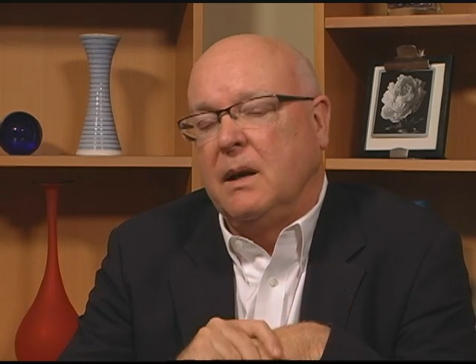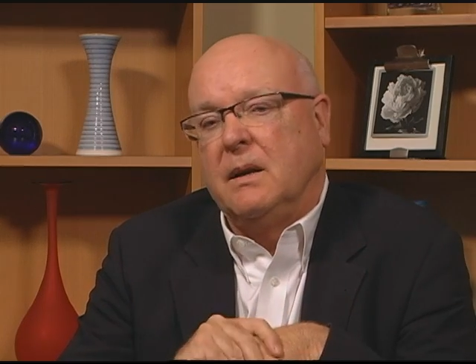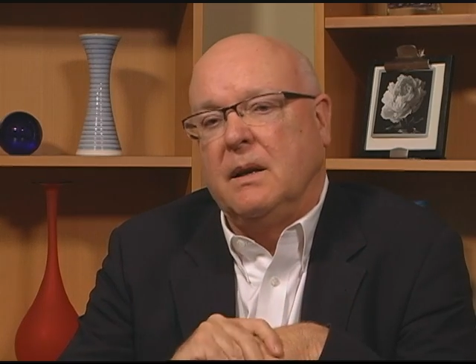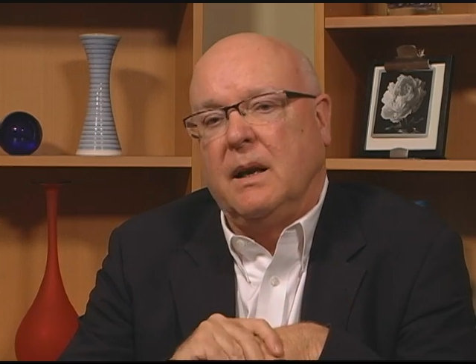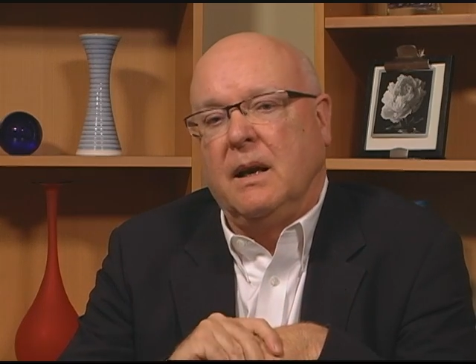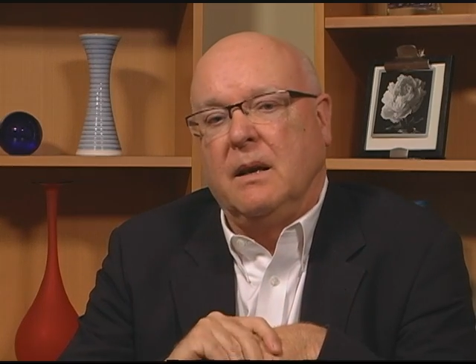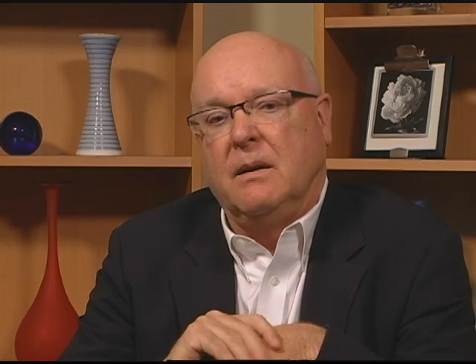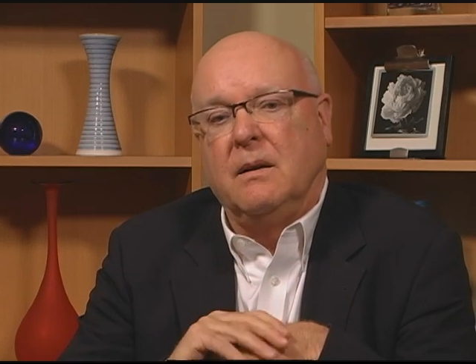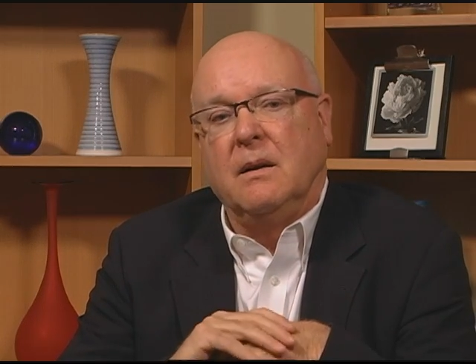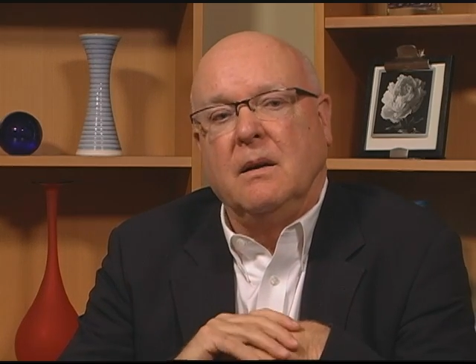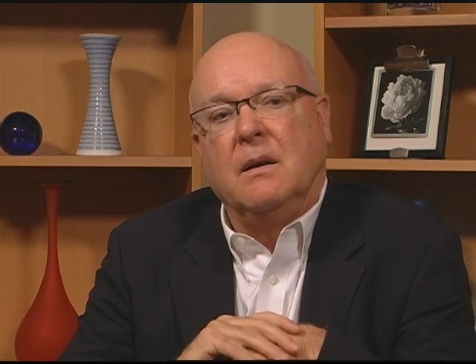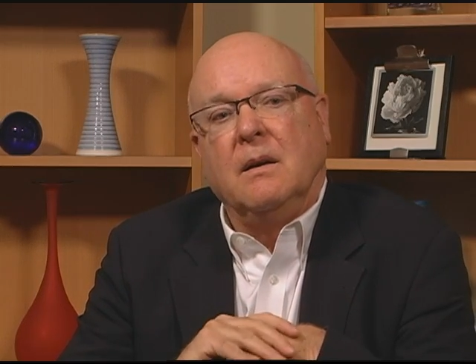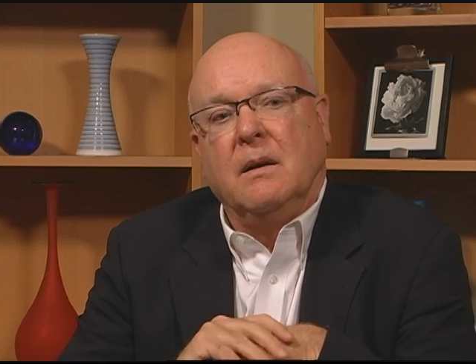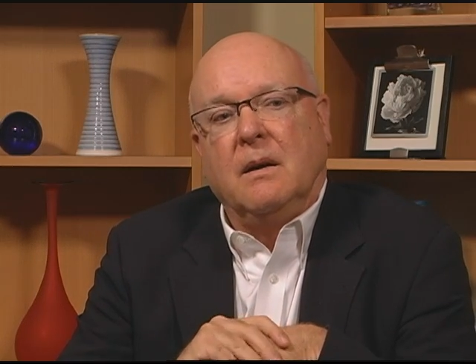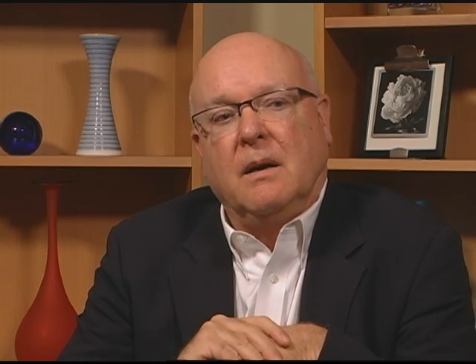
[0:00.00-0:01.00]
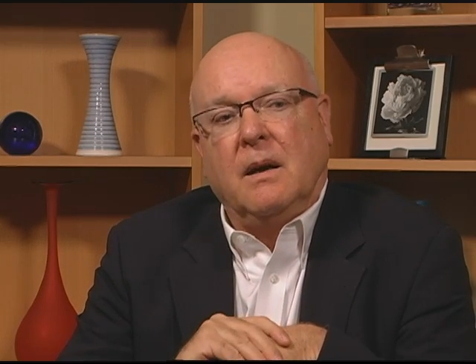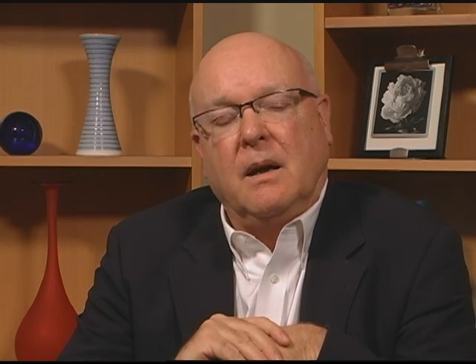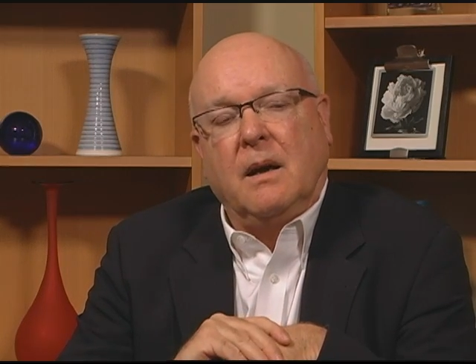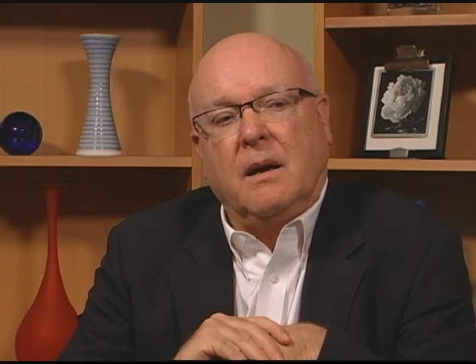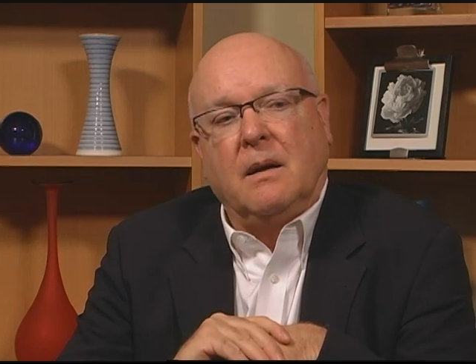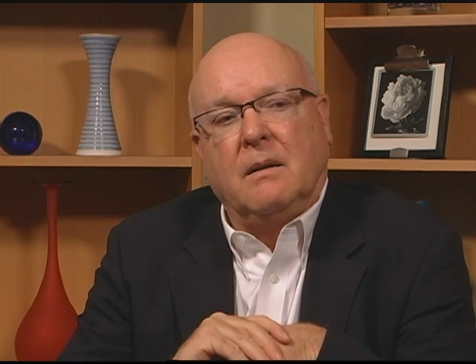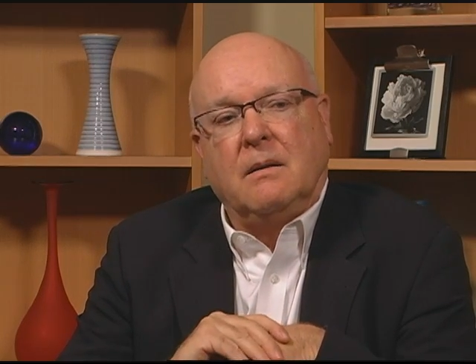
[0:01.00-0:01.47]

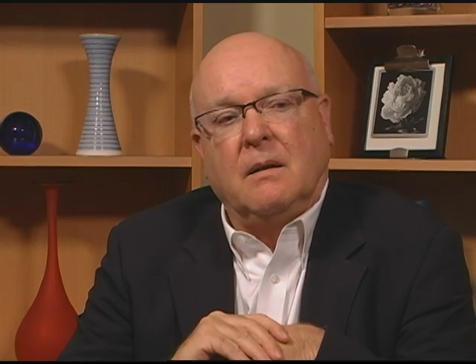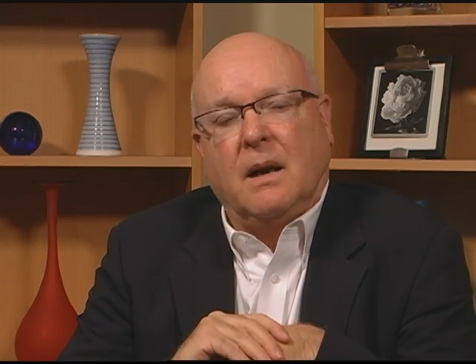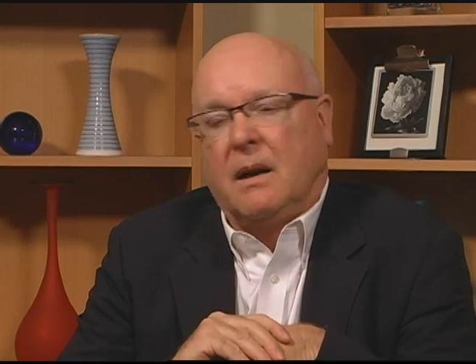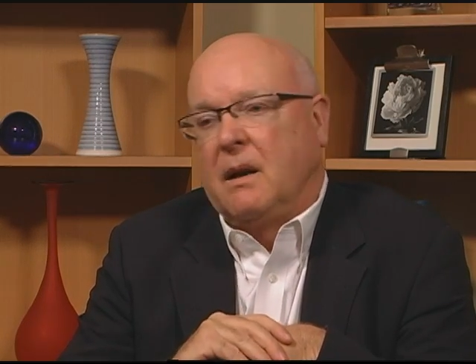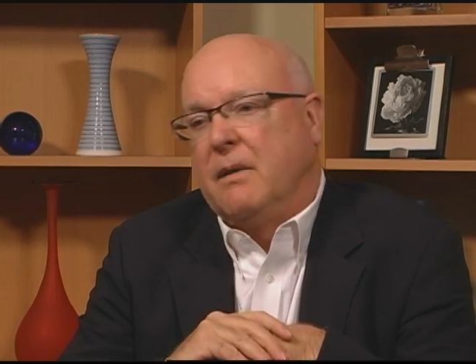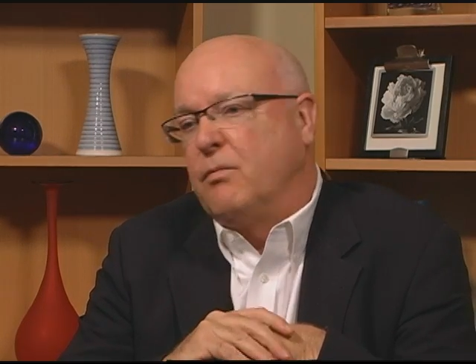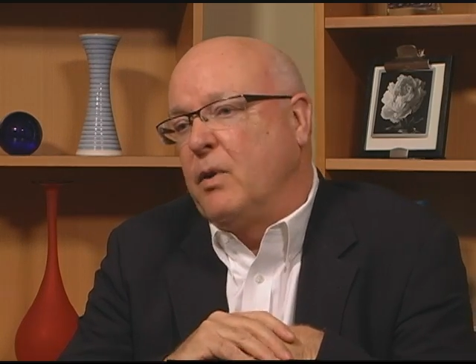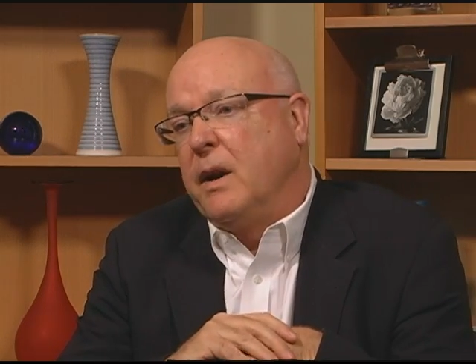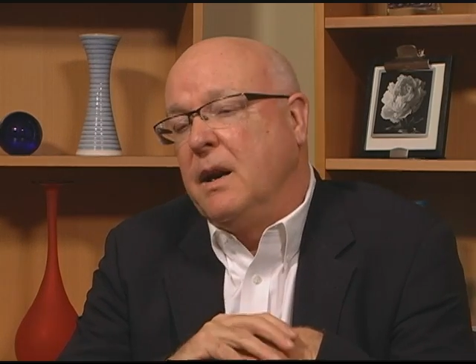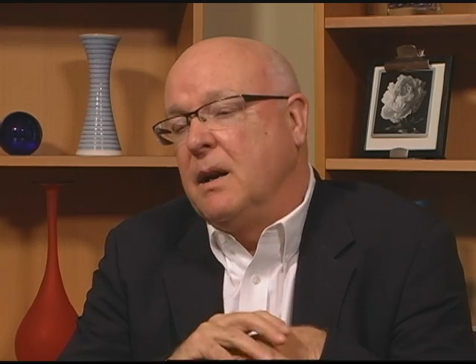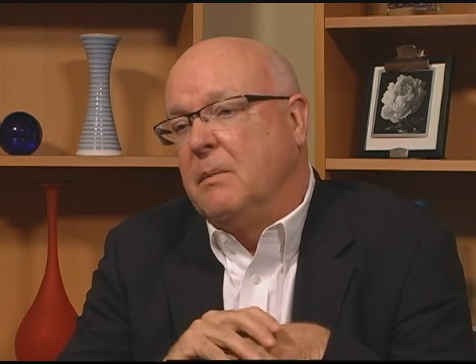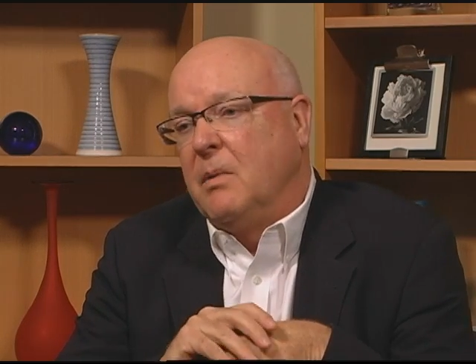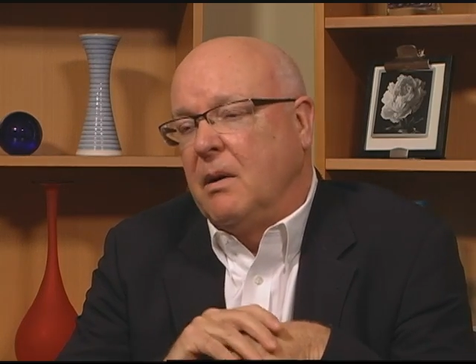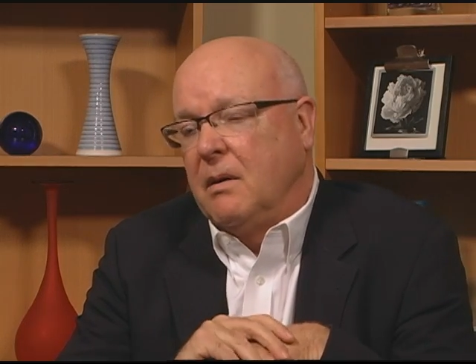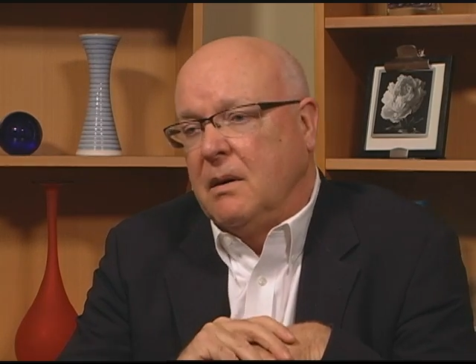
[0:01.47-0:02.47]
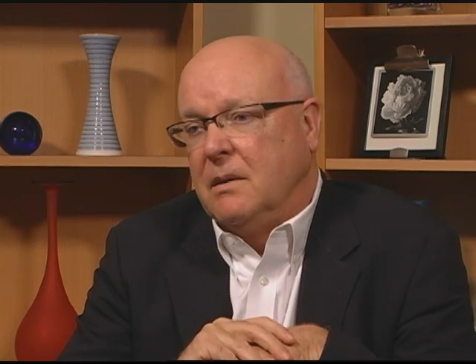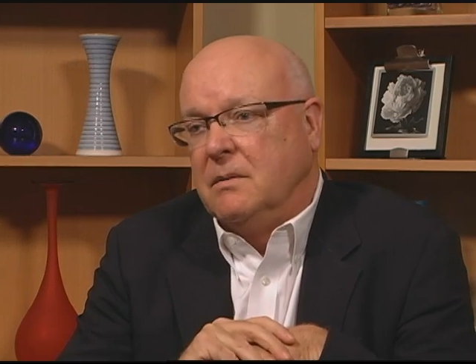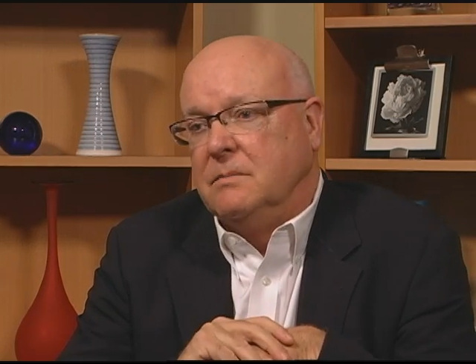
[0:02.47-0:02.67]
and I love writing about her.